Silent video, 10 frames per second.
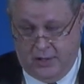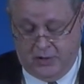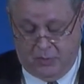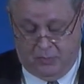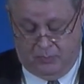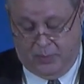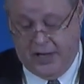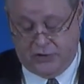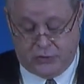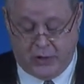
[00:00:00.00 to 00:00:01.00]
the
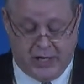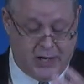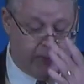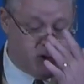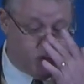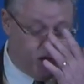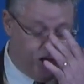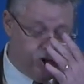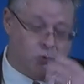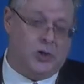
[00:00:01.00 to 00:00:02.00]
peace treaty between
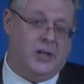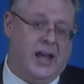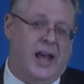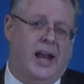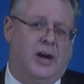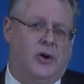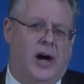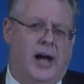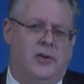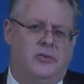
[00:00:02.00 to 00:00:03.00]
Israel and the
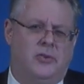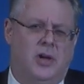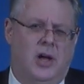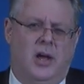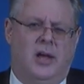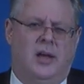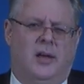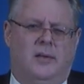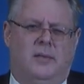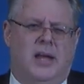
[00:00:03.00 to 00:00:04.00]
Antichrist.
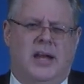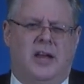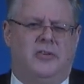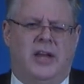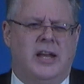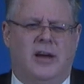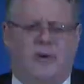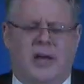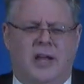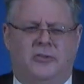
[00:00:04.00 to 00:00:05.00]
He, does, he
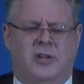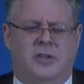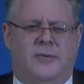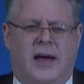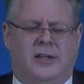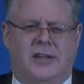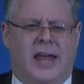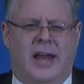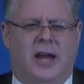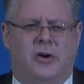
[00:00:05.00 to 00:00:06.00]
never hints at the fact that the
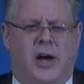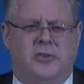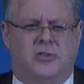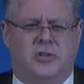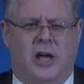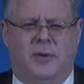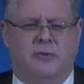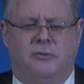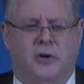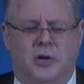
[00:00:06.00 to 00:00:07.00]
Antichrist is coming
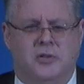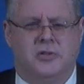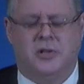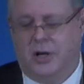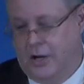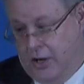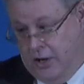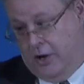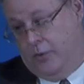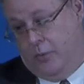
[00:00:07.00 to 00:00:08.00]
first,
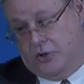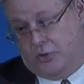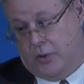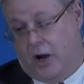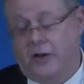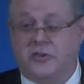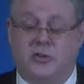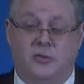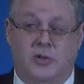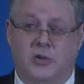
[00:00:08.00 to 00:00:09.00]
which is what all these
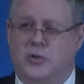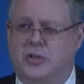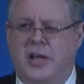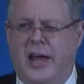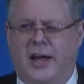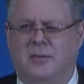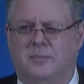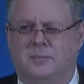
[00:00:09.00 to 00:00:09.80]
other views are saying